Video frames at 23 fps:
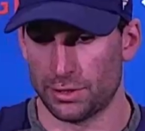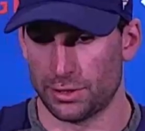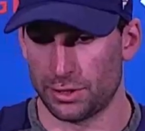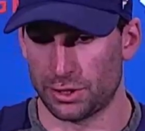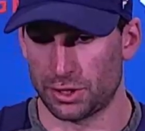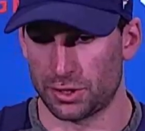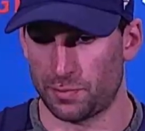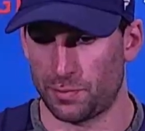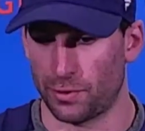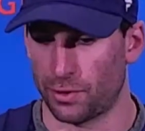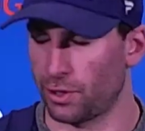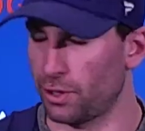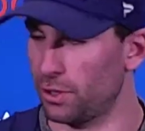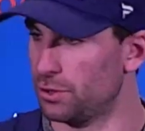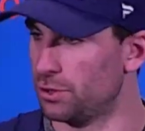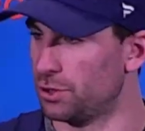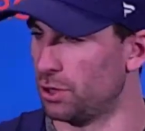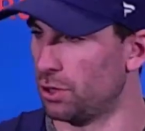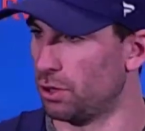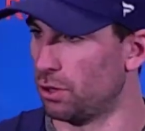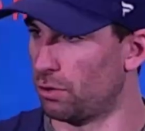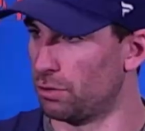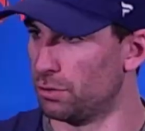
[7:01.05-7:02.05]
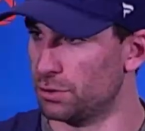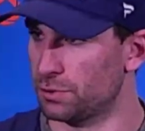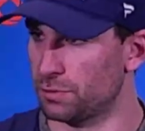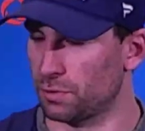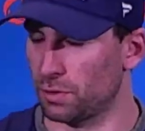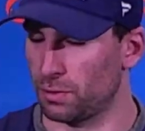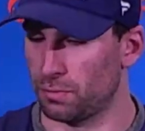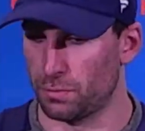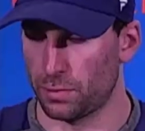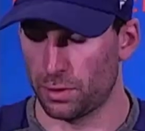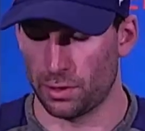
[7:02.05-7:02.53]
experience and learns
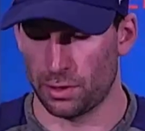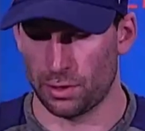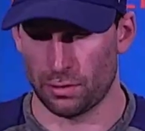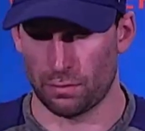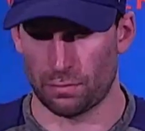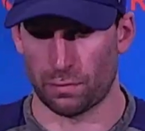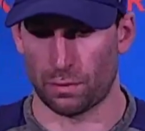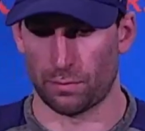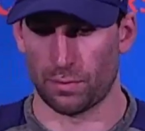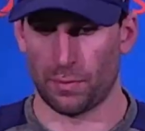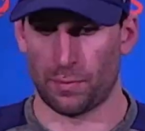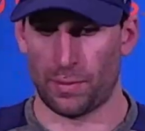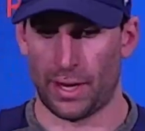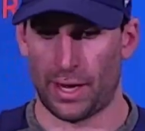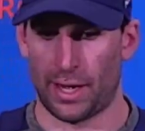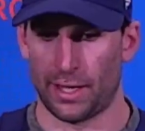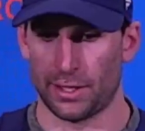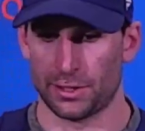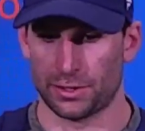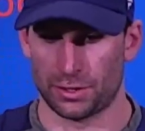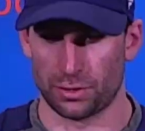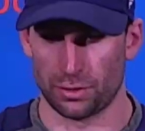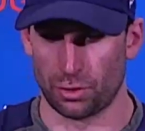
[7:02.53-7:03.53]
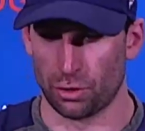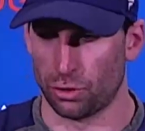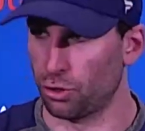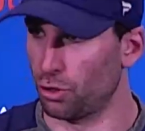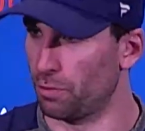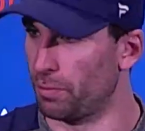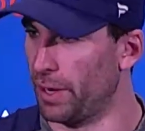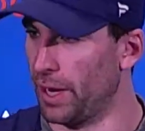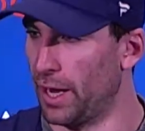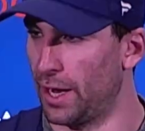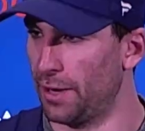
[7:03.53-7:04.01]
from the past, good or
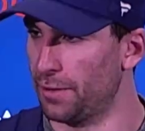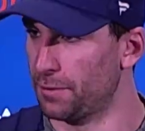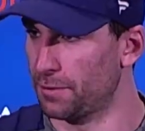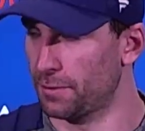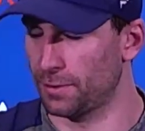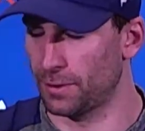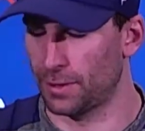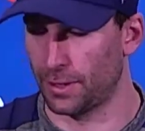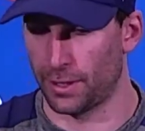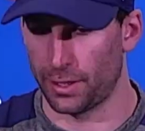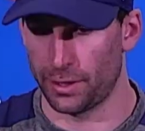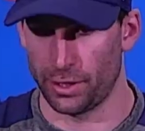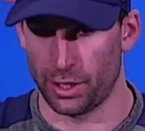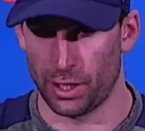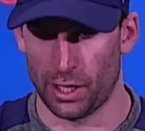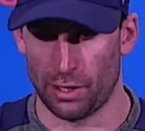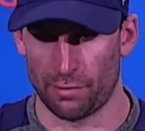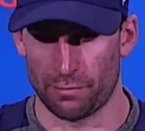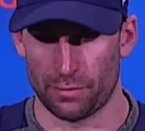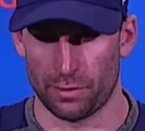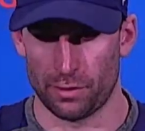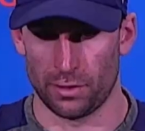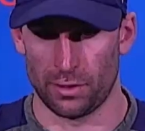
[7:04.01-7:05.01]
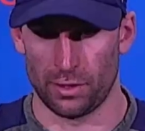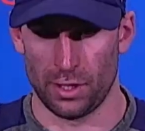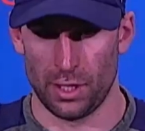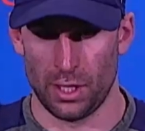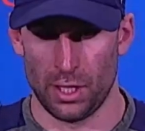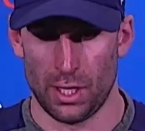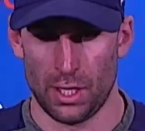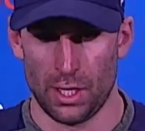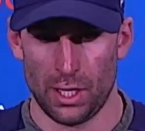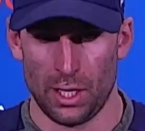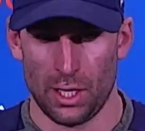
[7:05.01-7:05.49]
bad. You have to
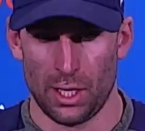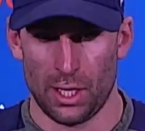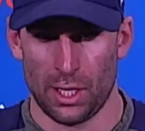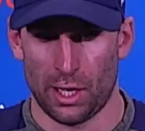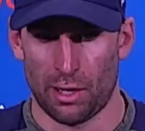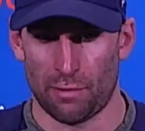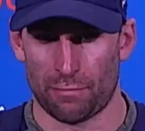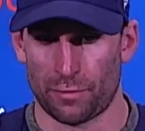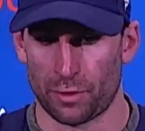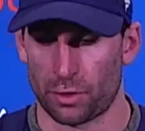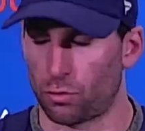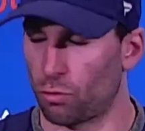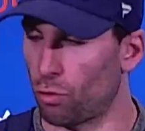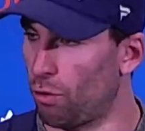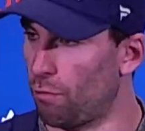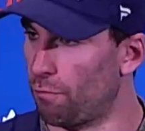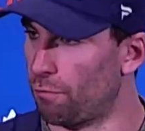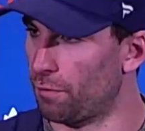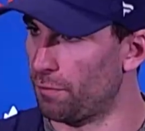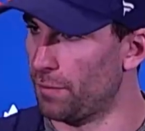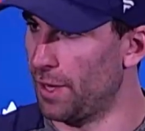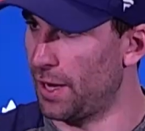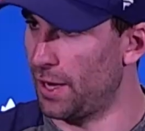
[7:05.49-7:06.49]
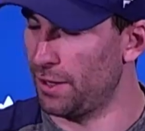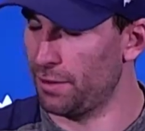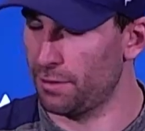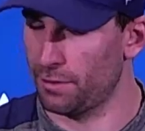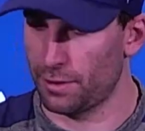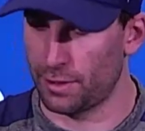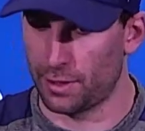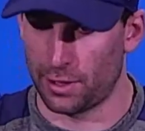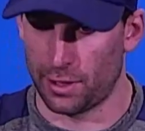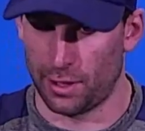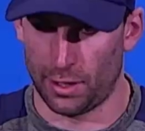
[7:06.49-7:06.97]
grow from that,
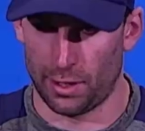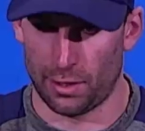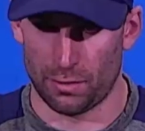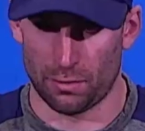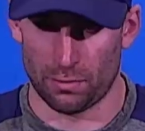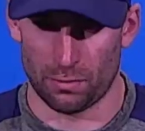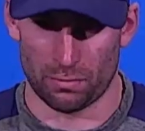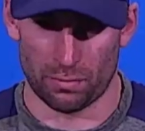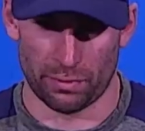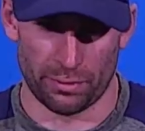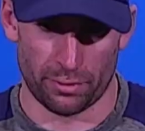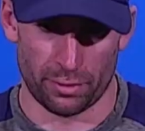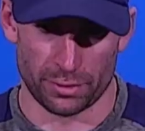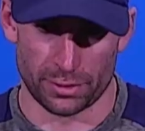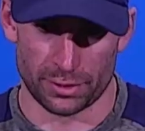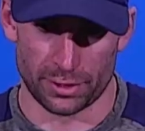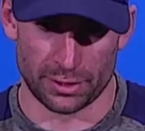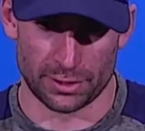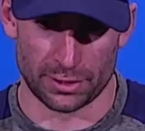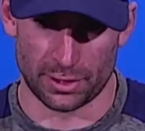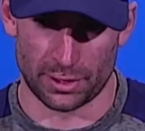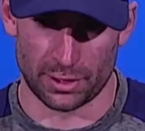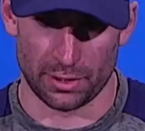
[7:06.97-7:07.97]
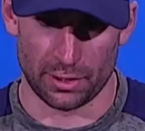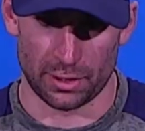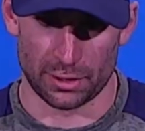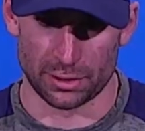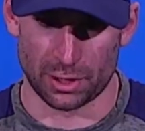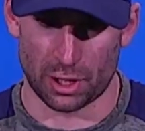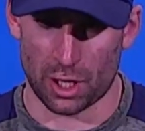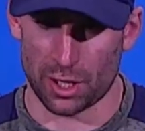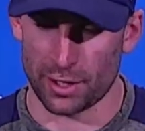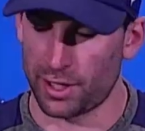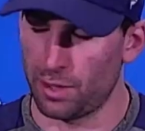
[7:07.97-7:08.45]
whether it's as
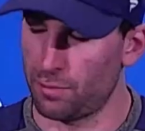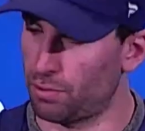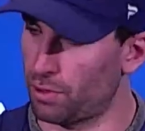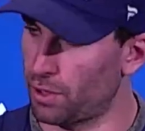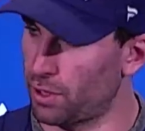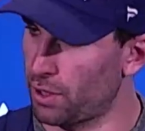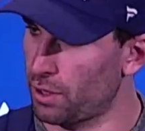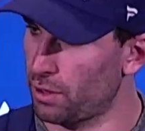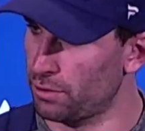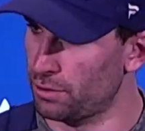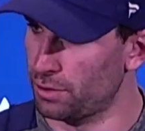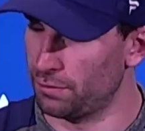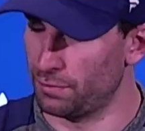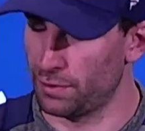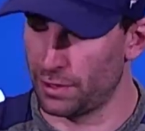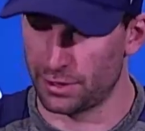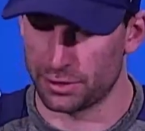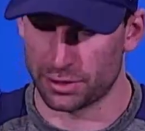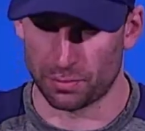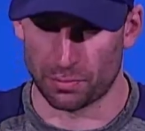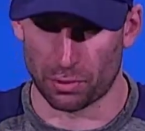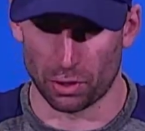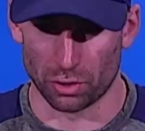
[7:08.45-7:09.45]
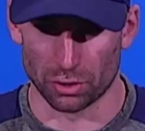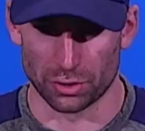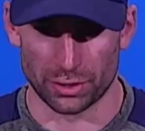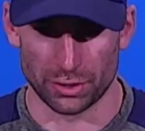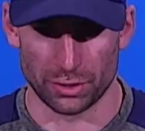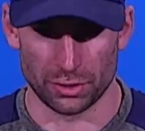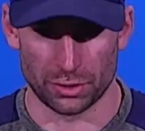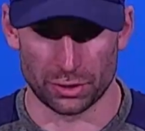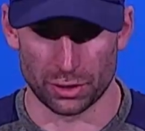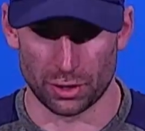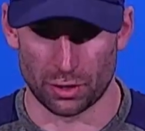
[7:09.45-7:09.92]
a hockey player or even as a
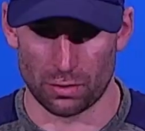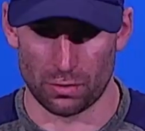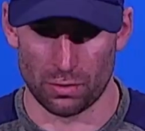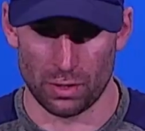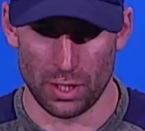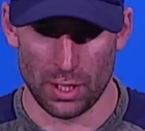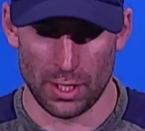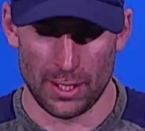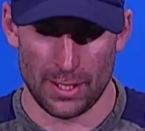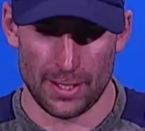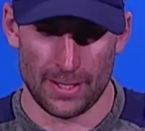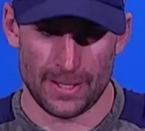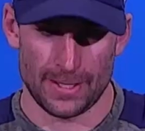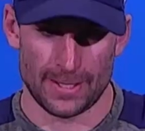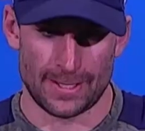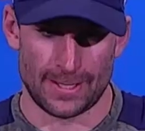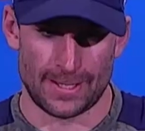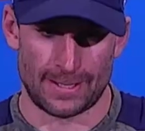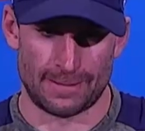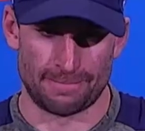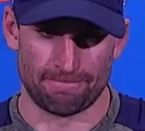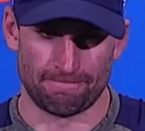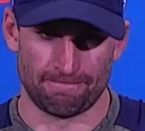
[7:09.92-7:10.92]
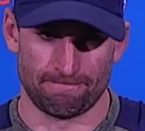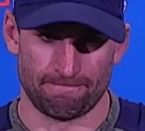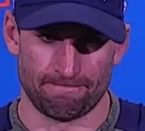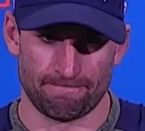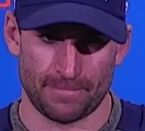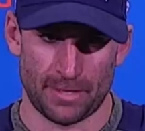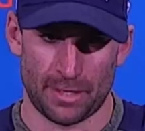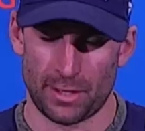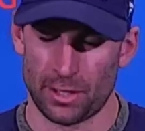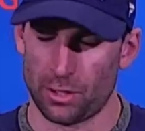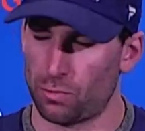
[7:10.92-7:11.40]
person. So
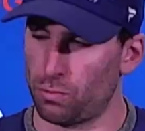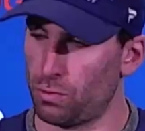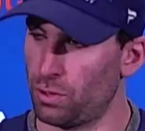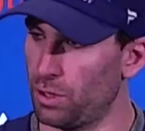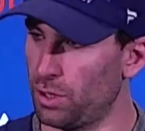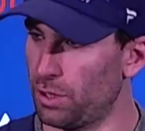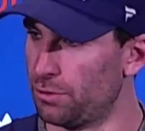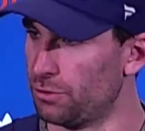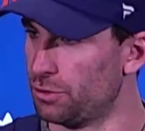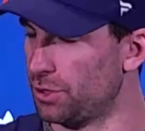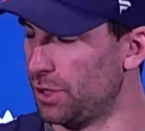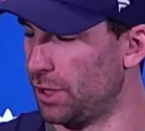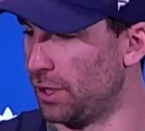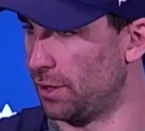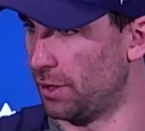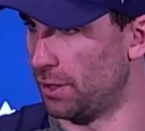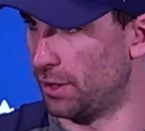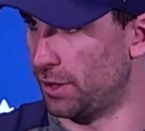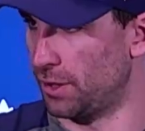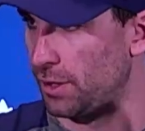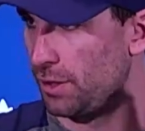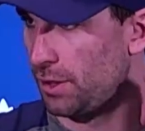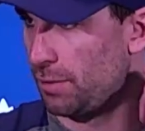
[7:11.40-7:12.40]
I think we understand the